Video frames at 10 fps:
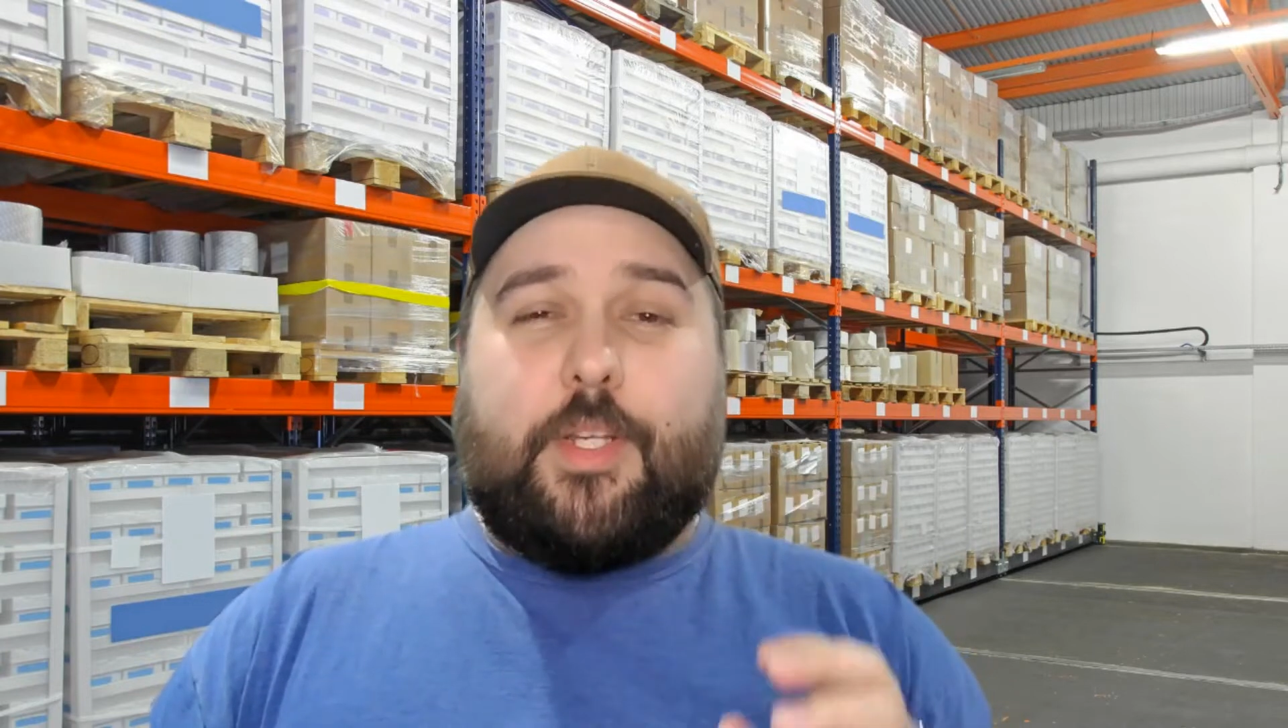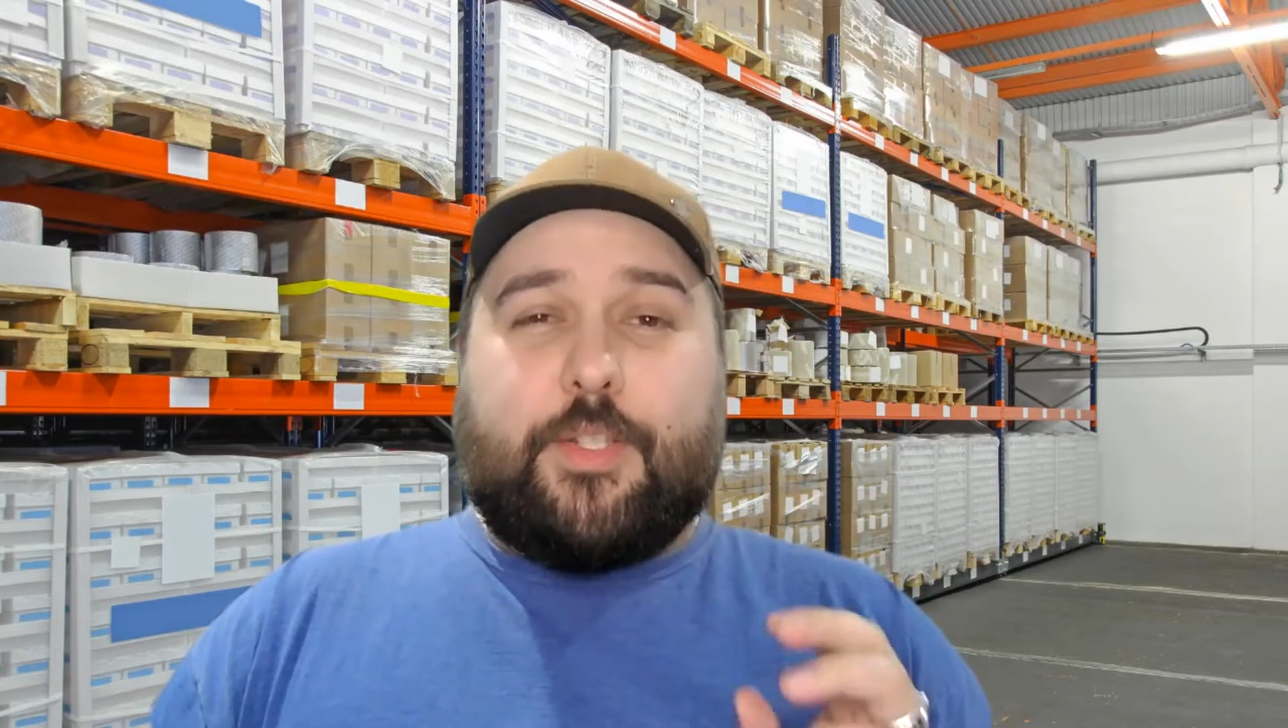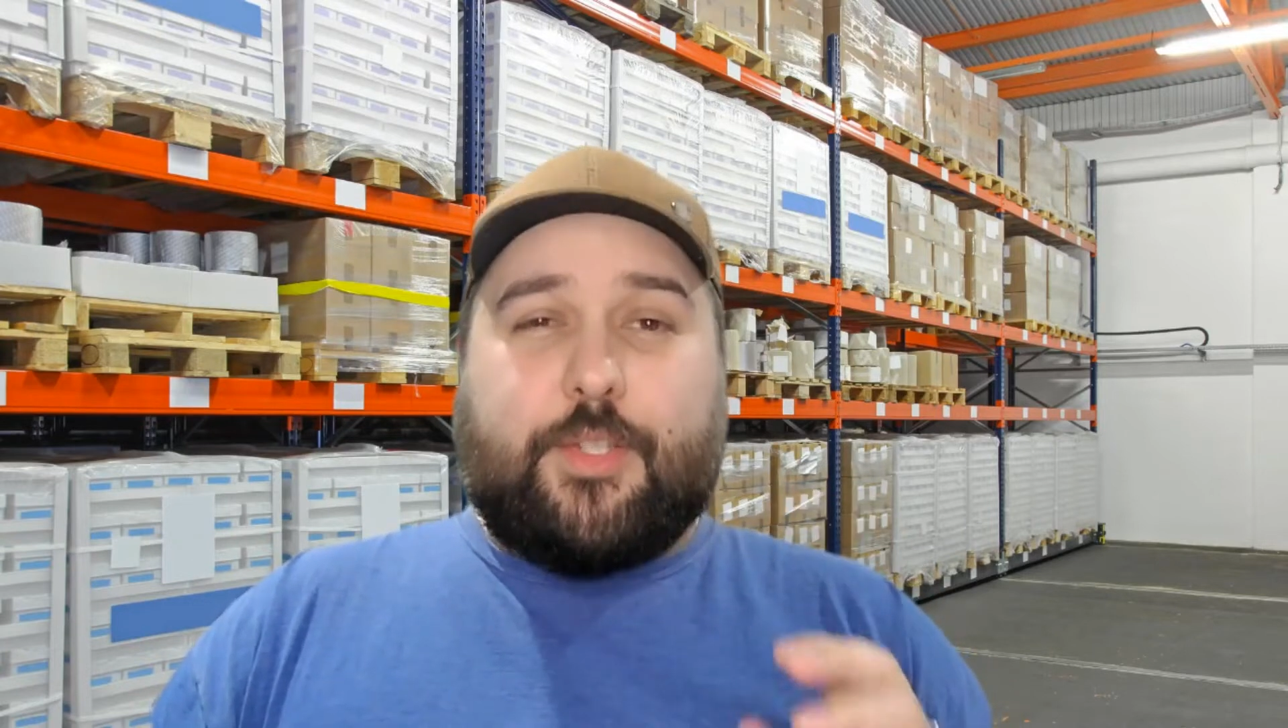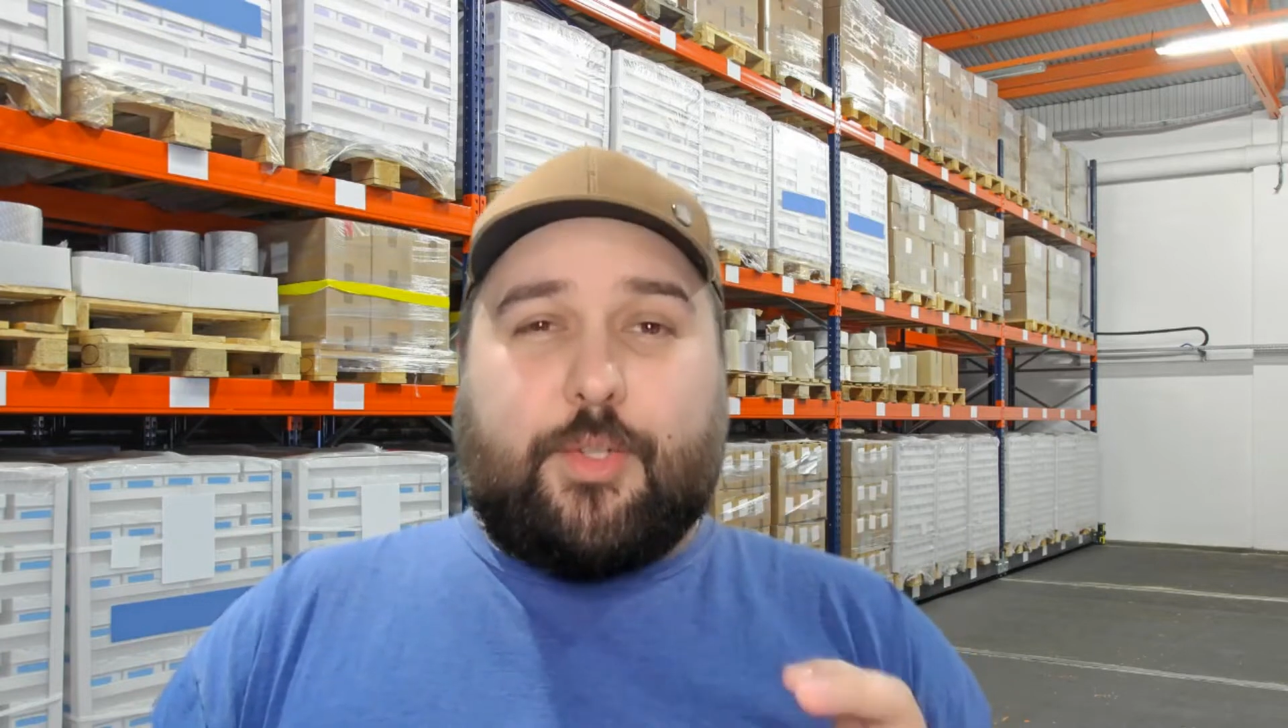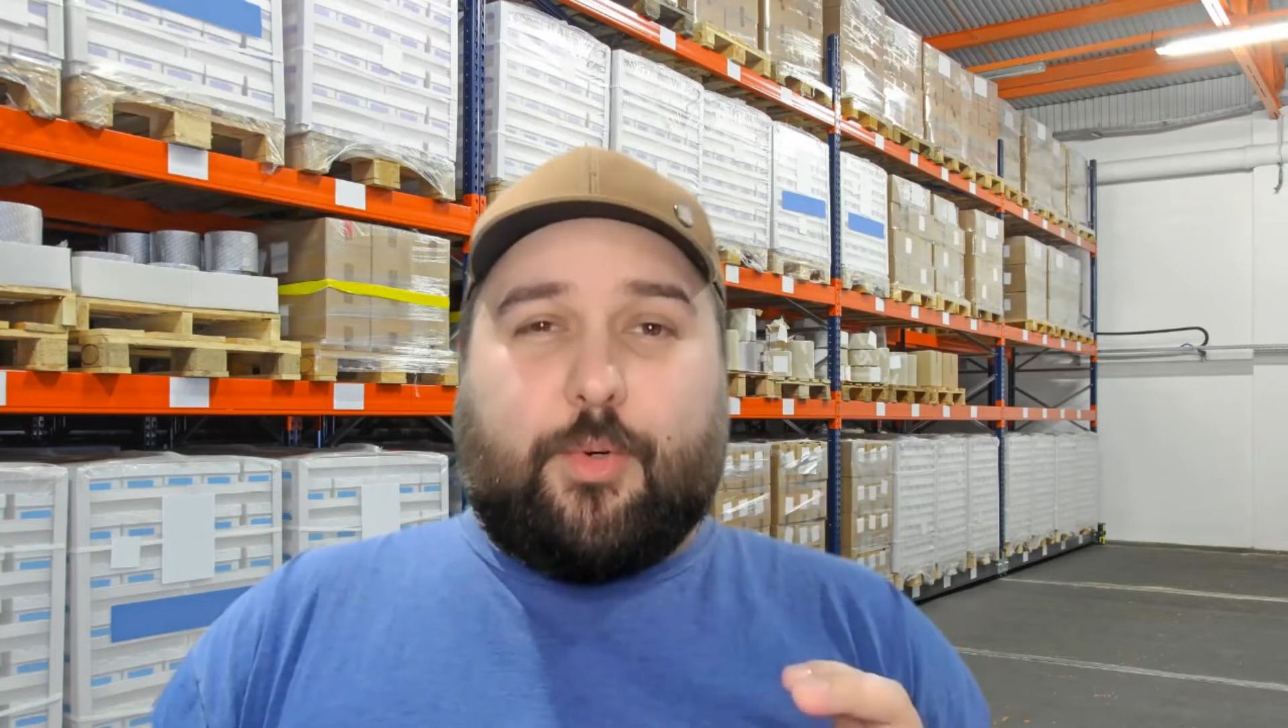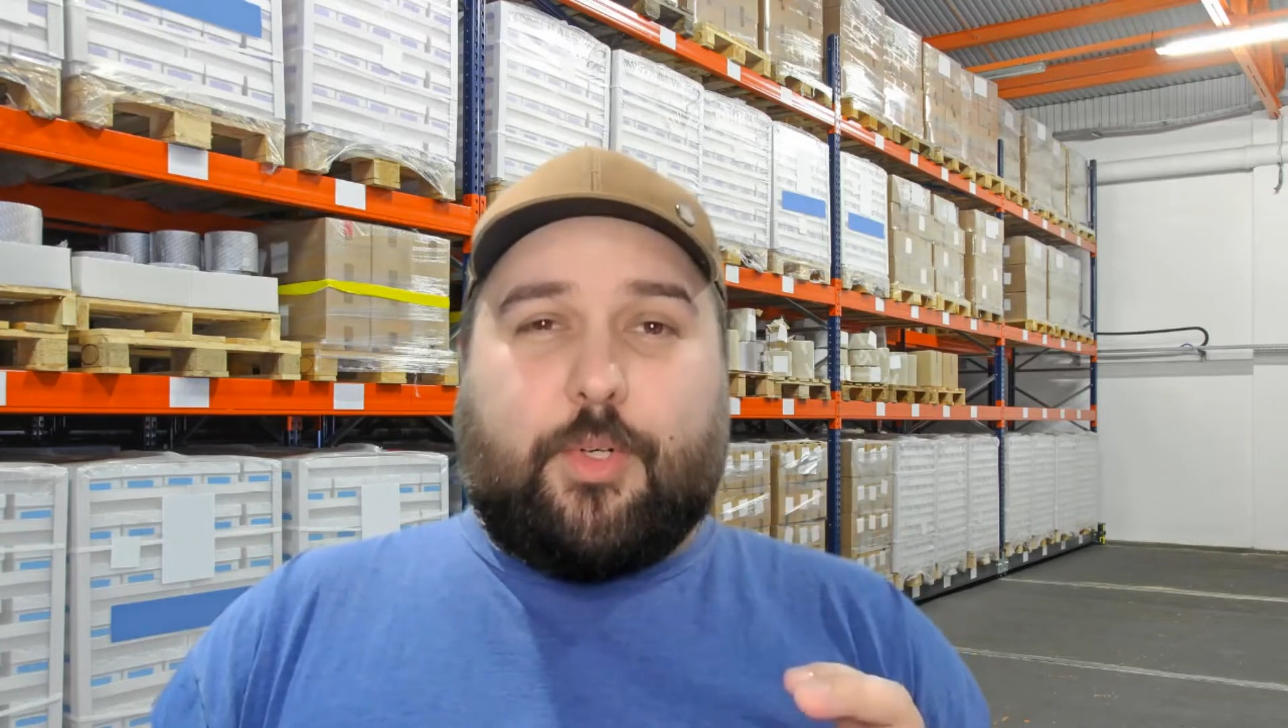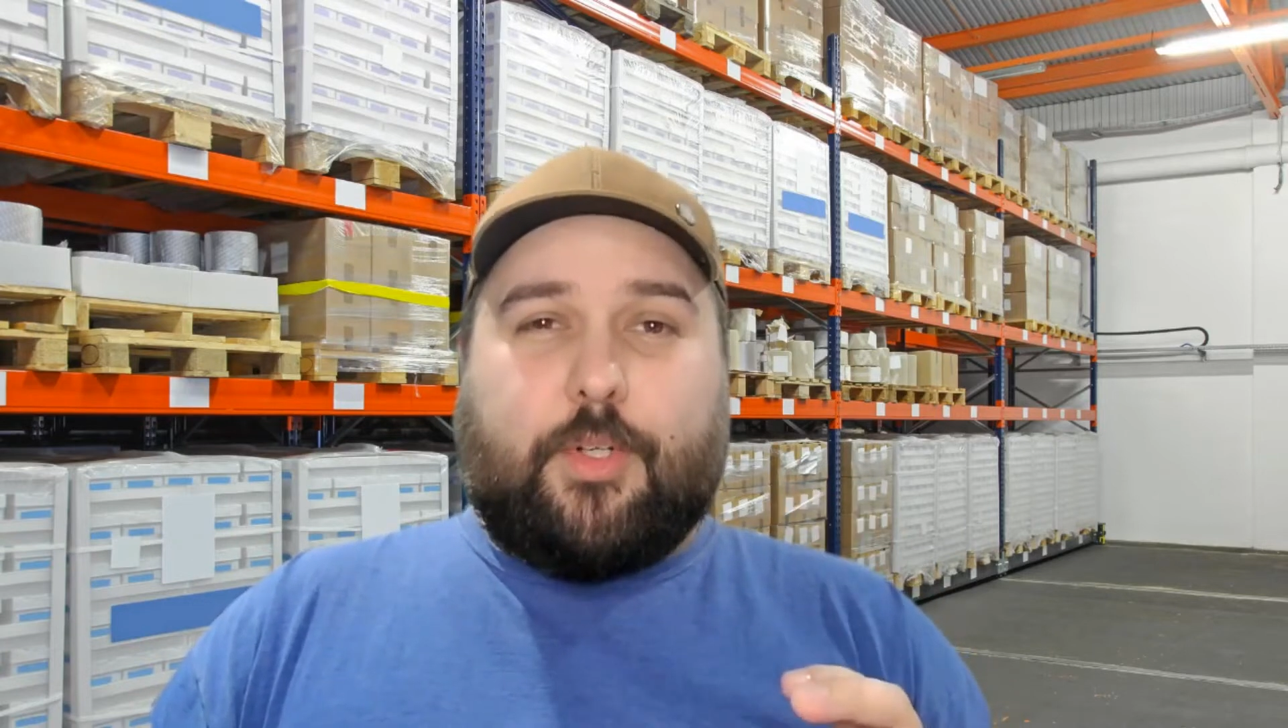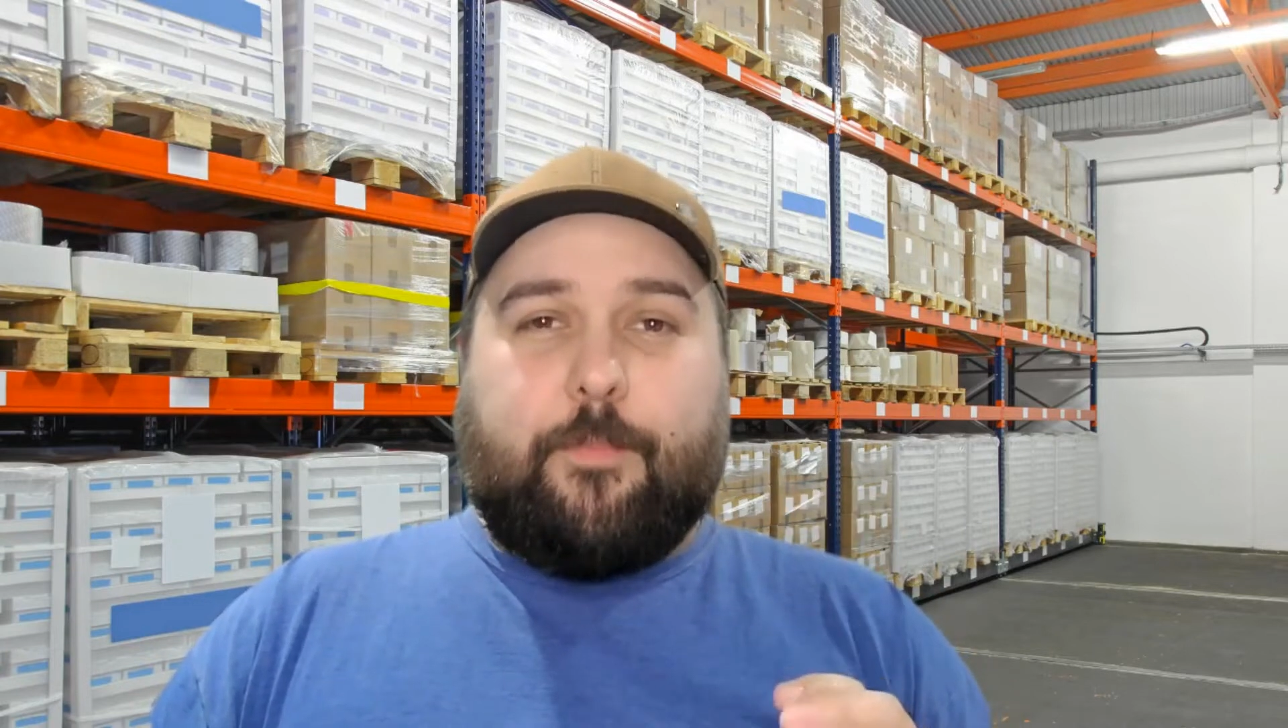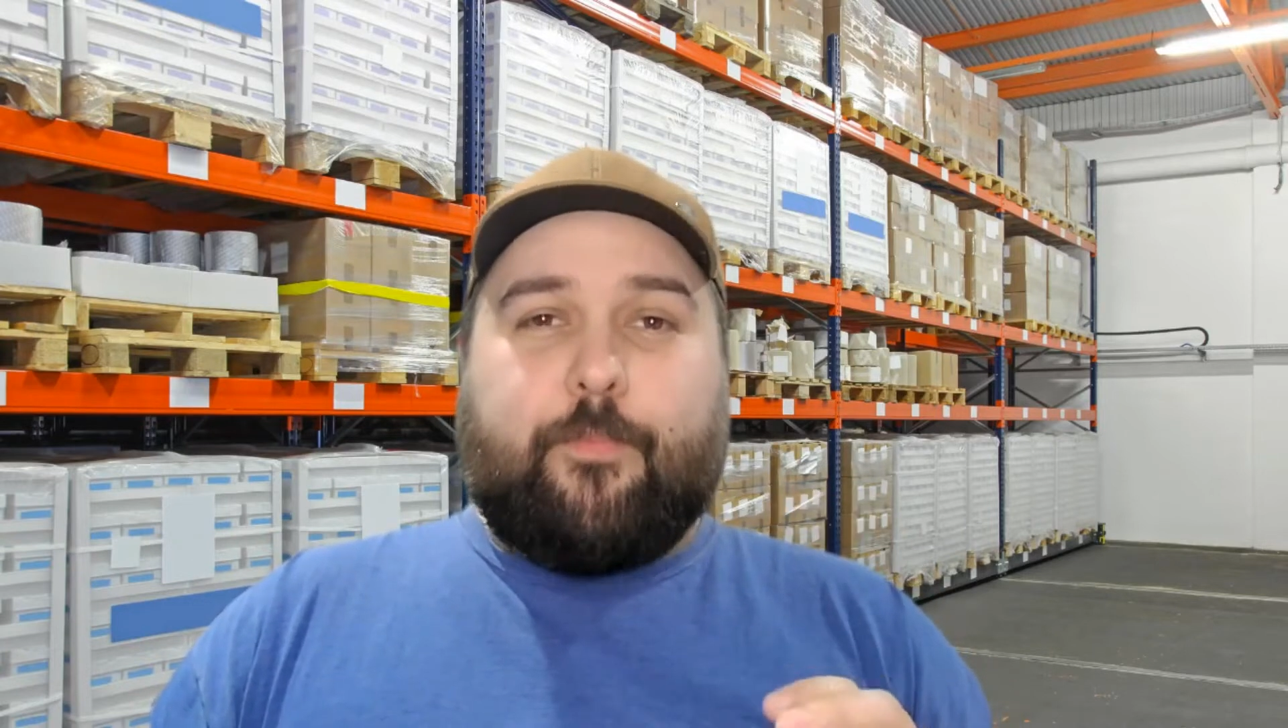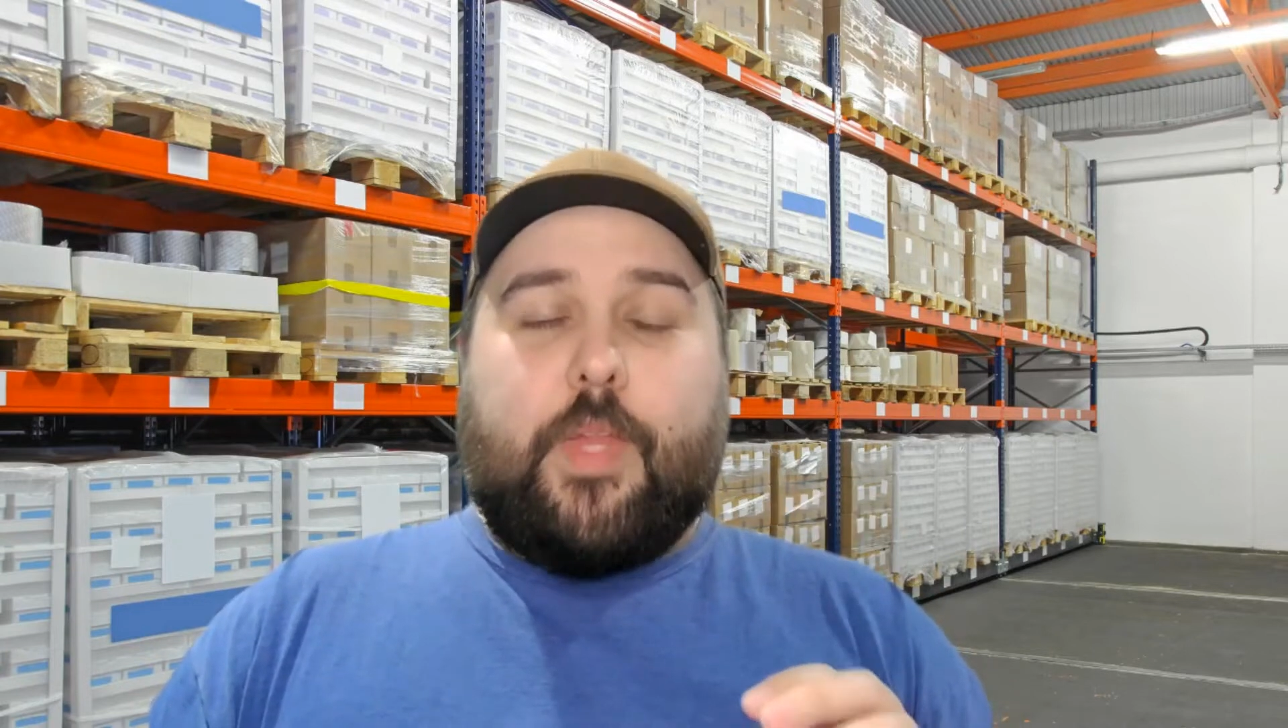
is stored.